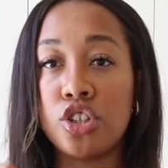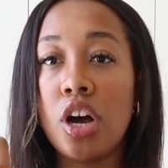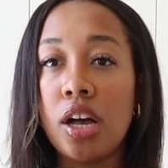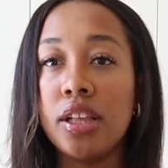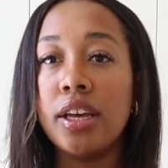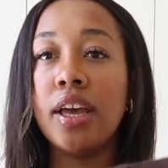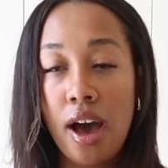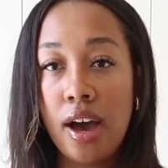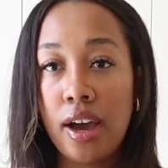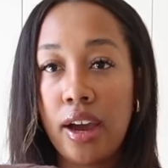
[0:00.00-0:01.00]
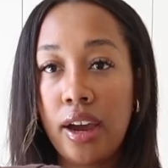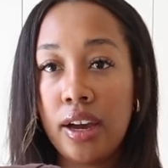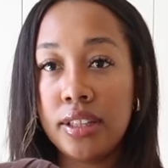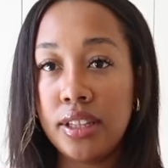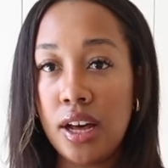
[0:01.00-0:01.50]
chocolate. I
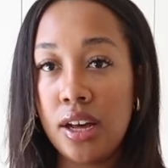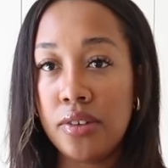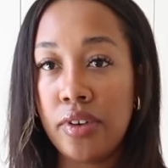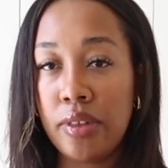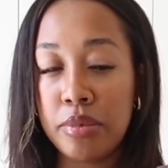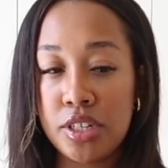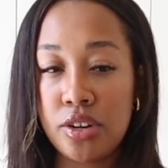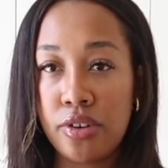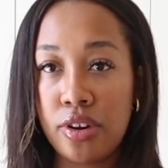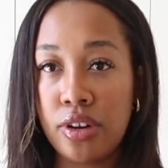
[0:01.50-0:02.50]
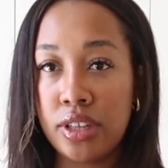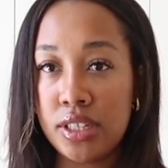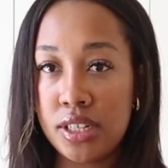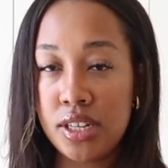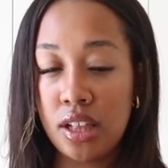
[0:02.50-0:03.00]
love the material and the
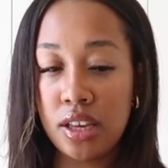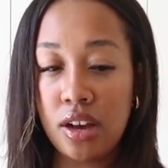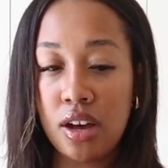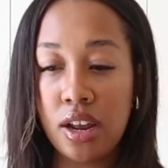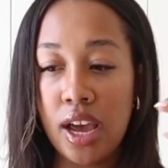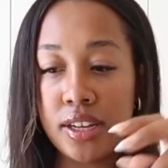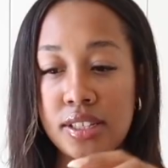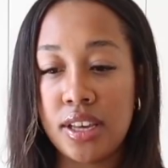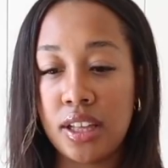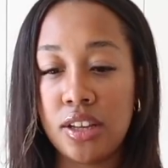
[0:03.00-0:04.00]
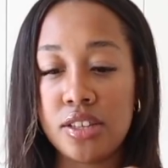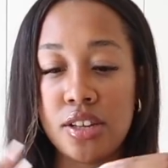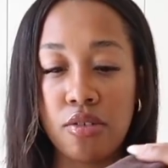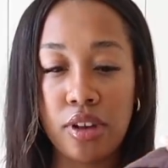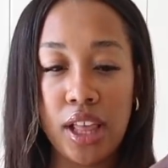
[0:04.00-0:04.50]
detailing on it. I just think it looks
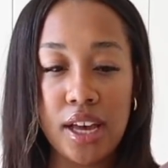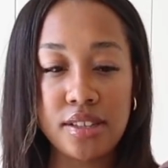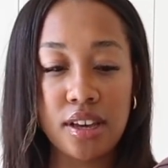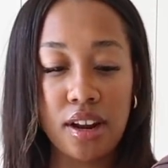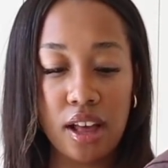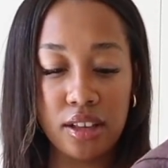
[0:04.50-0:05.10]
so classy and